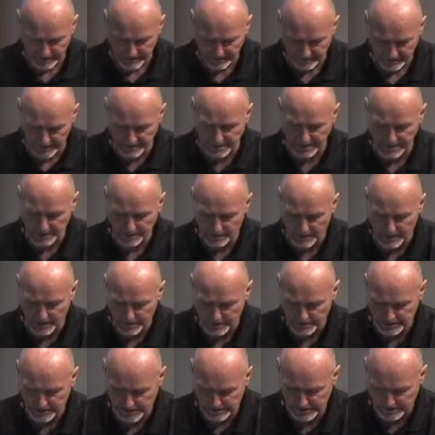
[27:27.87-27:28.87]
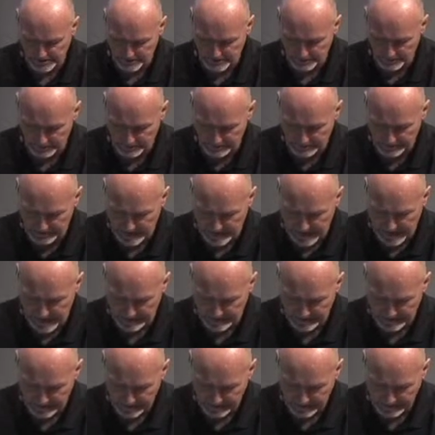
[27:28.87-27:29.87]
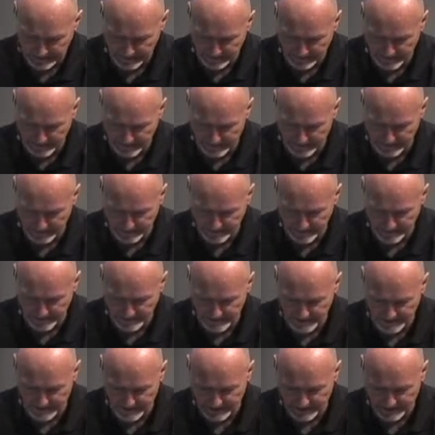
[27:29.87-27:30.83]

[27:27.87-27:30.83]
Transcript: This is what Jesus was like, uh, and